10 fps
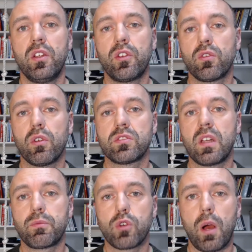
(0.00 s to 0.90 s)
You can grow
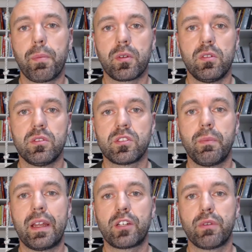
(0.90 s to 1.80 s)
subtropicals or
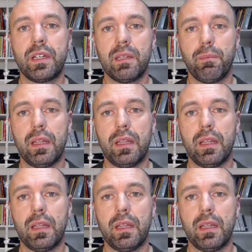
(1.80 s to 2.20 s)
Mediterranean